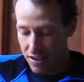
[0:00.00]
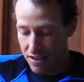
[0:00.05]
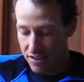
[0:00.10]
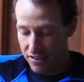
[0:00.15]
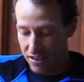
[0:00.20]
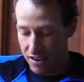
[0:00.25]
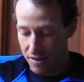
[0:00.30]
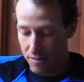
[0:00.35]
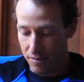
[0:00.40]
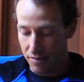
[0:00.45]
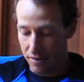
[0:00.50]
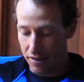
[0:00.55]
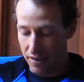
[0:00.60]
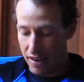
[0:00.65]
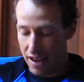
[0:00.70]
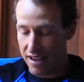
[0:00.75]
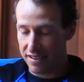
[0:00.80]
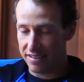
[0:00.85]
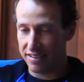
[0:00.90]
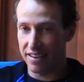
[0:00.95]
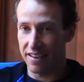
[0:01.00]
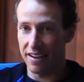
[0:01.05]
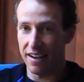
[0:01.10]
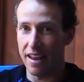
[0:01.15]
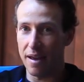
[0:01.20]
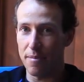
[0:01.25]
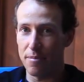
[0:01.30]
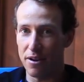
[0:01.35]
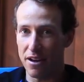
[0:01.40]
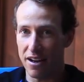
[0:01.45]
some last of the
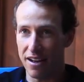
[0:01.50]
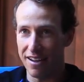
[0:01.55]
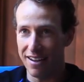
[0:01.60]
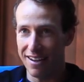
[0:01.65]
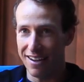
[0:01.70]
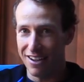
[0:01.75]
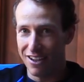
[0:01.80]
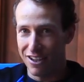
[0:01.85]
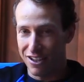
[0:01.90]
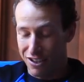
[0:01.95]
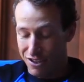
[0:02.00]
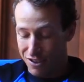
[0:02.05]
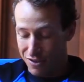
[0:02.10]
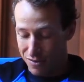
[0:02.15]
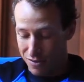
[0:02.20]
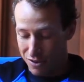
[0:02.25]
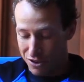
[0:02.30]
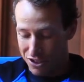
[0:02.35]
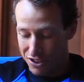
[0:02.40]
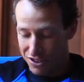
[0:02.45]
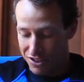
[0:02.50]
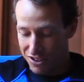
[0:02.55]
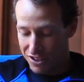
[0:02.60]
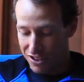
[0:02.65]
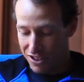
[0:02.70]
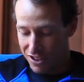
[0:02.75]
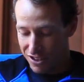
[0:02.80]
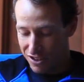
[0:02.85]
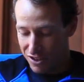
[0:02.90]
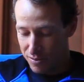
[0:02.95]
Lebna, which is
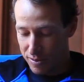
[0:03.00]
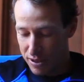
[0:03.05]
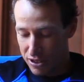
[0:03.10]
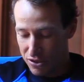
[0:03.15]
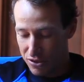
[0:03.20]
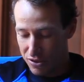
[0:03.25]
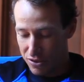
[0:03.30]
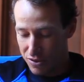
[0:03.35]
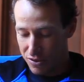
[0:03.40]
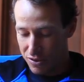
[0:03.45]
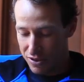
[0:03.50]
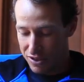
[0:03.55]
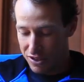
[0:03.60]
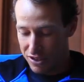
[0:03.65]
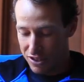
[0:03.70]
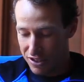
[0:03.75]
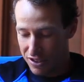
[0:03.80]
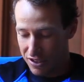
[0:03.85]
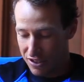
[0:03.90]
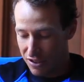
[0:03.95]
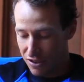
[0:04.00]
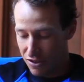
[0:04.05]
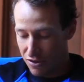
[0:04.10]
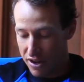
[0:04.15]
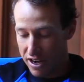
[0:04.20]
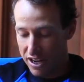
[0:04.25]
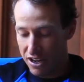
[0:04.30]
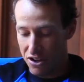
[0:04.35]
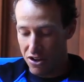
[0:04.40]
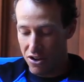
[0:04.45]
a special, it's a
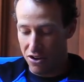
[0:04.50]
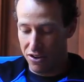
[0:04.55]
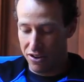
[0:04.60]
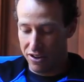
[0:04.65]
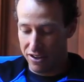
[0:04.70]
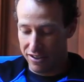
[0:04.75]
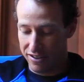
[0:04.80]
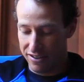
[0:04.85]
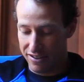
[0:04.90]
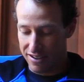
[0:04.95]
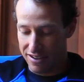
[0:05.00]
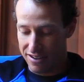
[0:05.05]
Greek yogurt